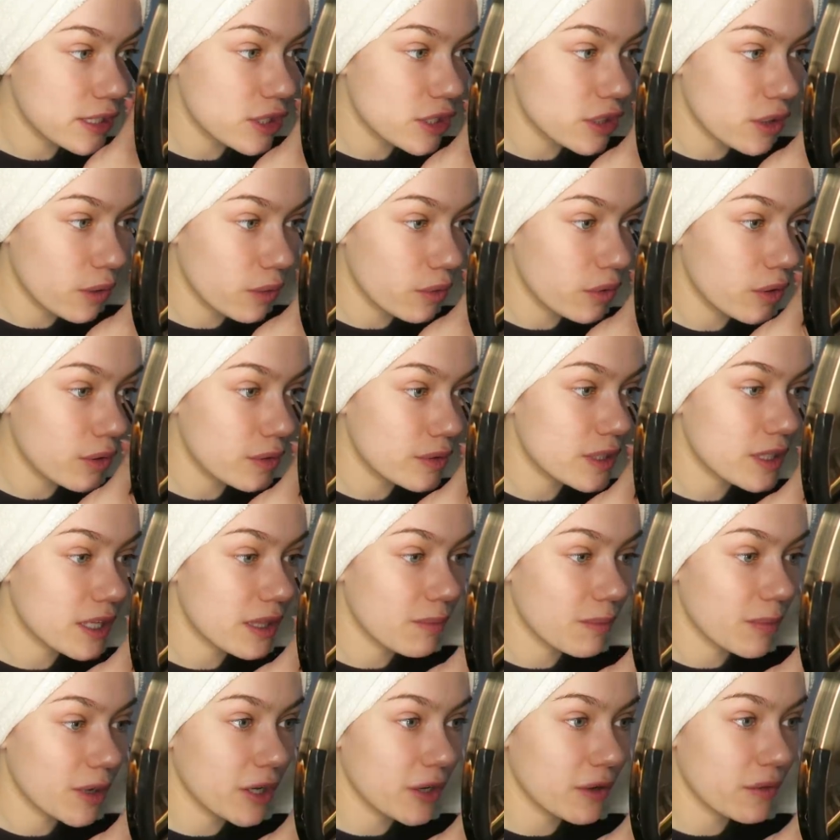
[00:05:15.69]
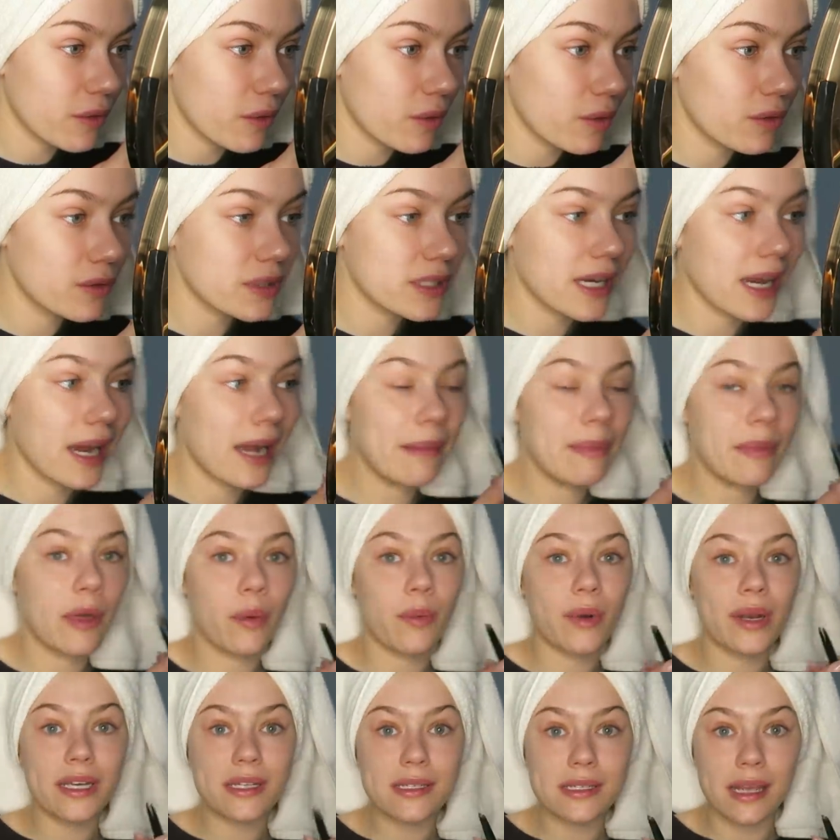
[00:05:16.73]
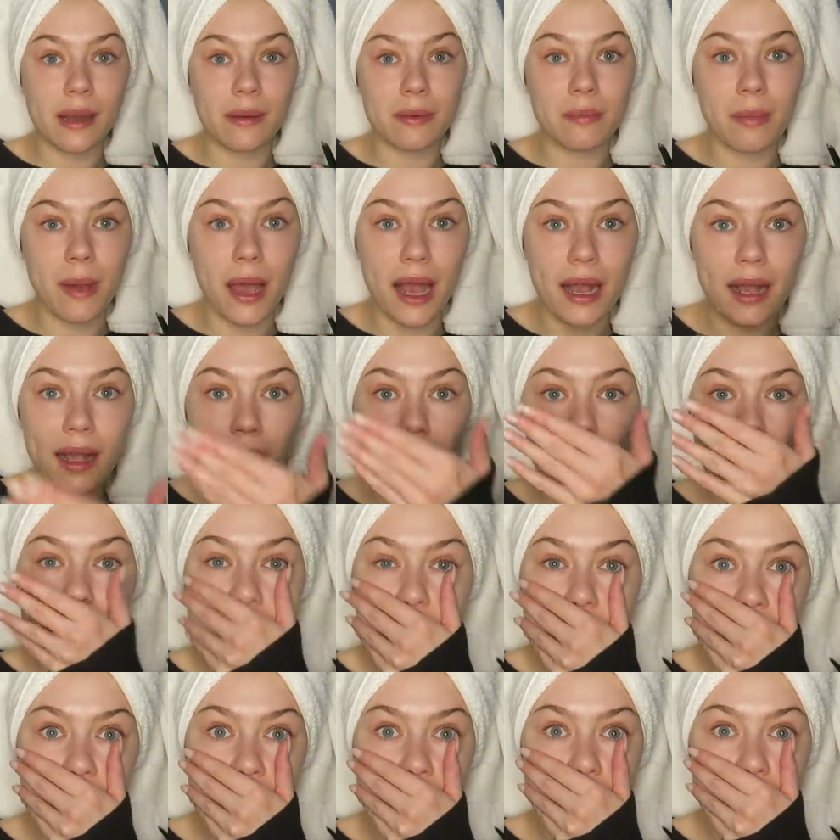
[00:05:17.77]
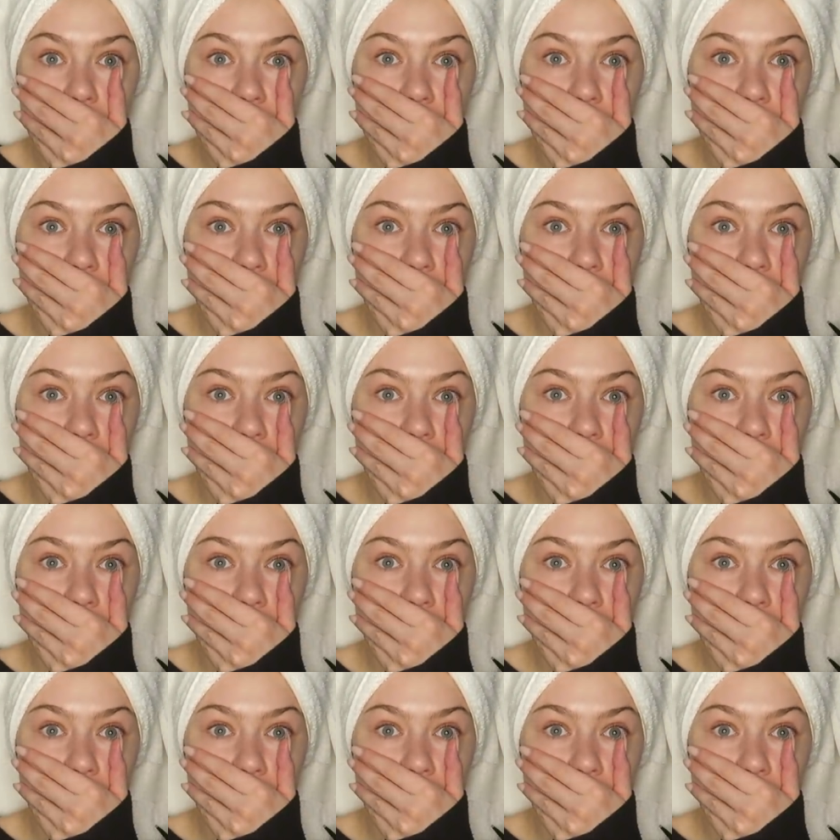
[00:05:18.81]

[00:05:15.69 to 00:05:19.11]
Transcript: so close to the mirror the whole time that when I stepped back, I was like,